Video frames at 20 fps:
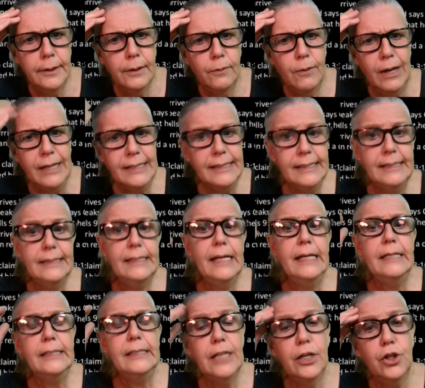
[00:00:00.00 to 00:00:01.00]
Why does he
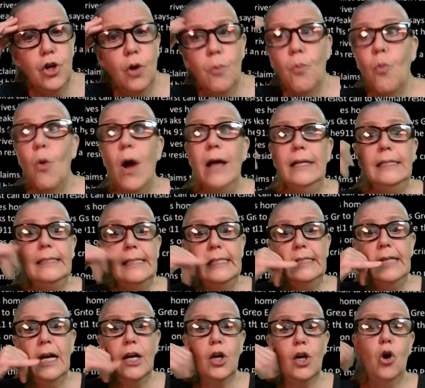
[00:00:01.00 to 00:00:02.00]
say he's not home? Why does he
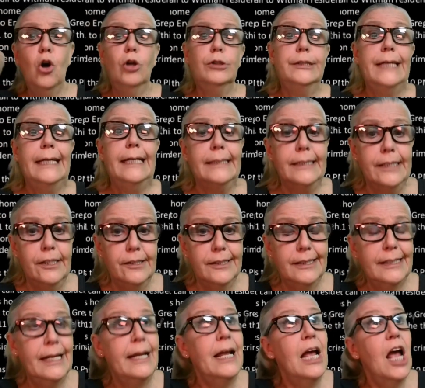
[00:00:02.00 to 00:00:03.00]
not call downstairs
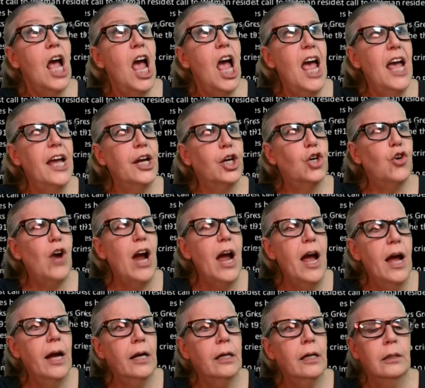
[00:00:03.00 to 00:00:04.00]
and say, "Hey,
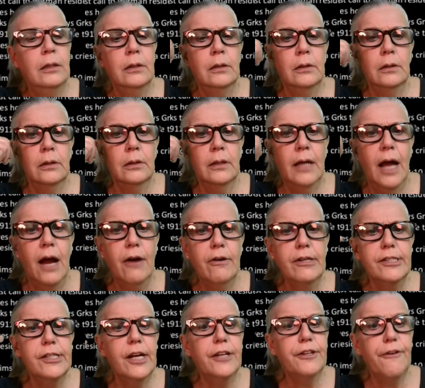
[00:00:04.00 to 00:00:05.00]
Greg,
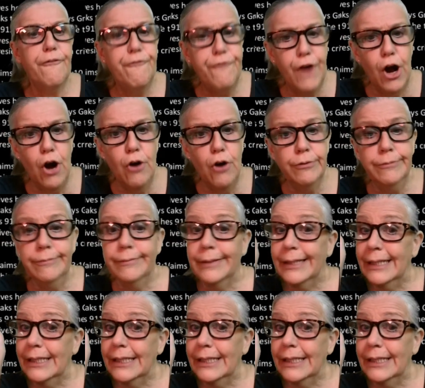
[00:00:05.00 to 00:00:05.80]
Erin's on the phone."